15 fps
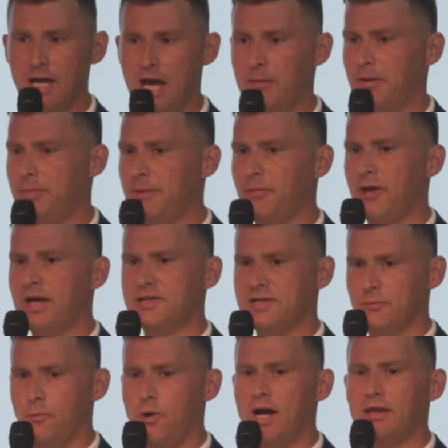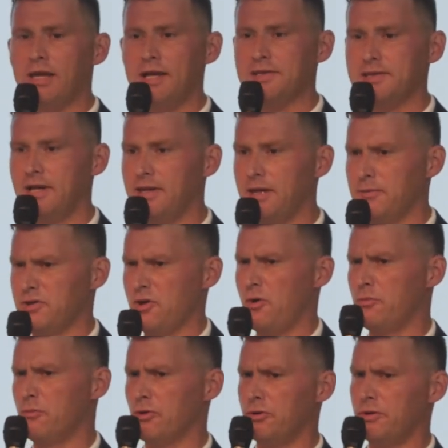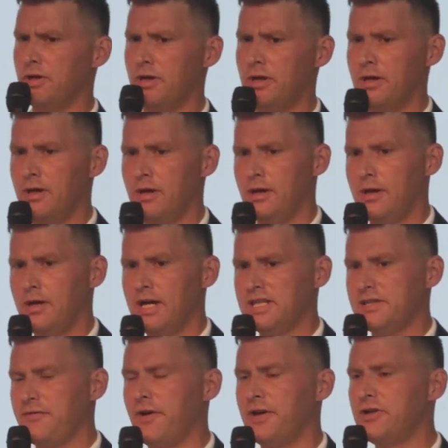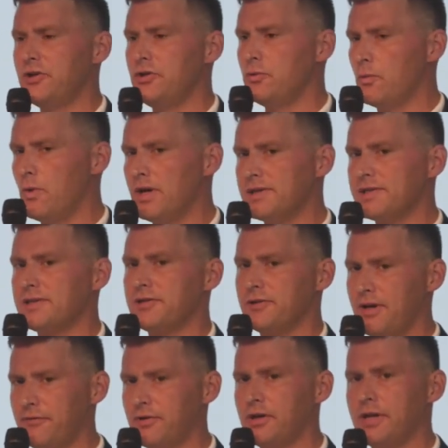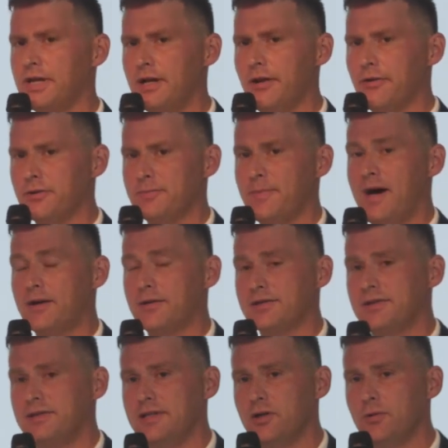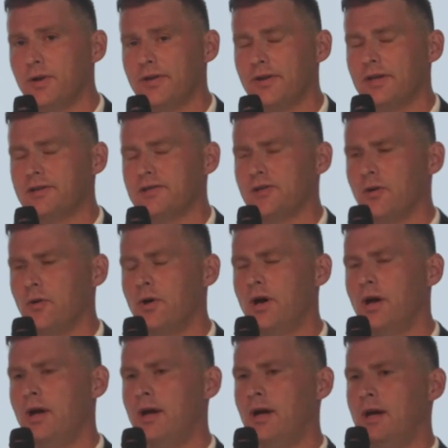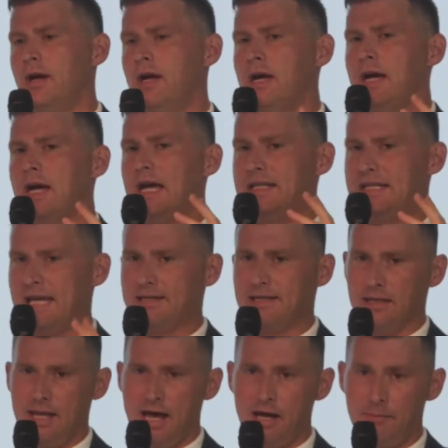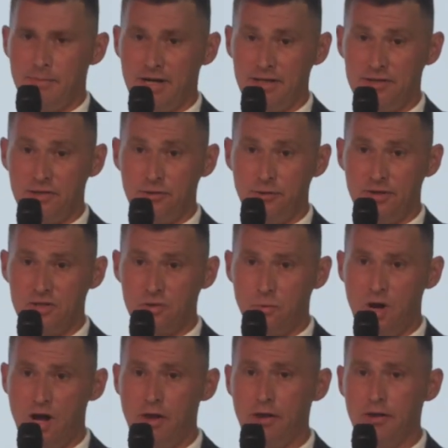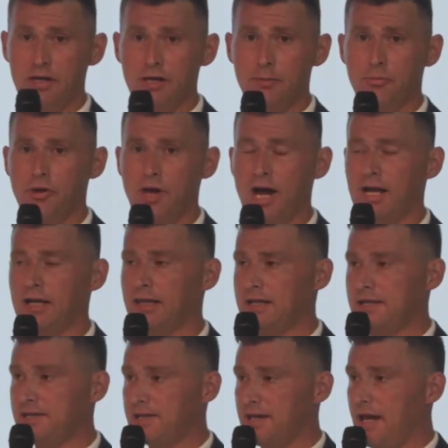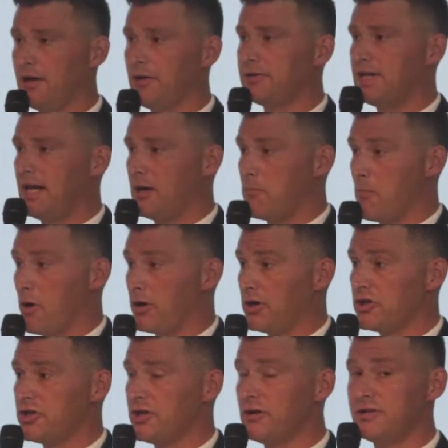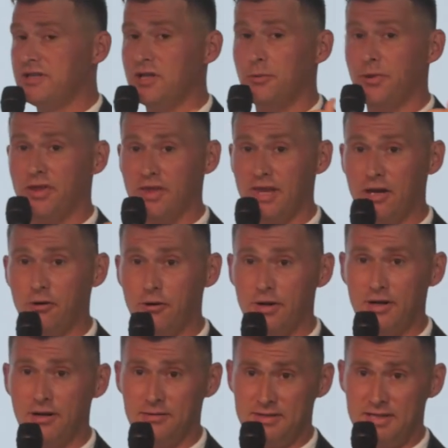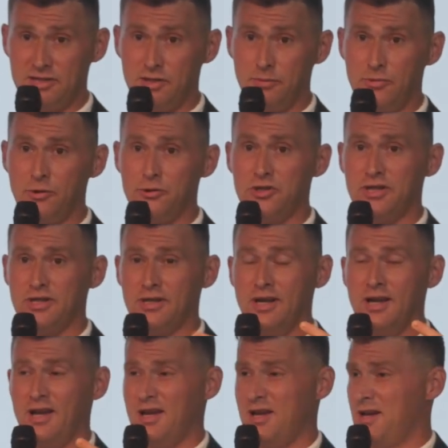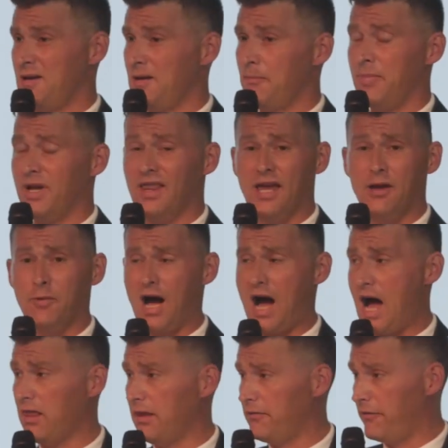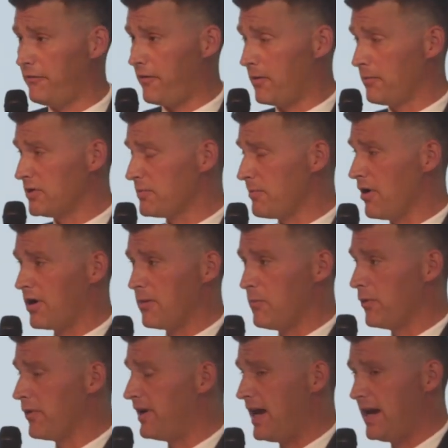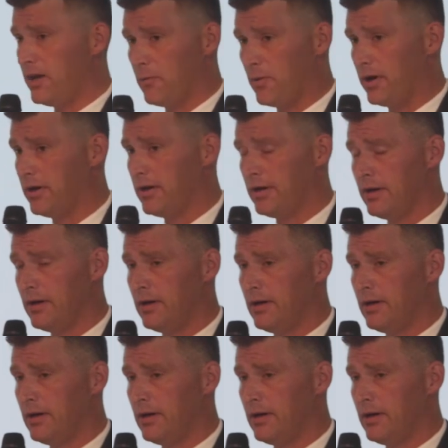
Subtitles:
How many people had some wine last night that was homebrewed? It's fun to do once until you have to clean all those bottles and deal with it. So it takes a lot of money to do this well, compliantly scale, take market share, deal with liquor distribution. But like, I love a farmer's market more than anyone.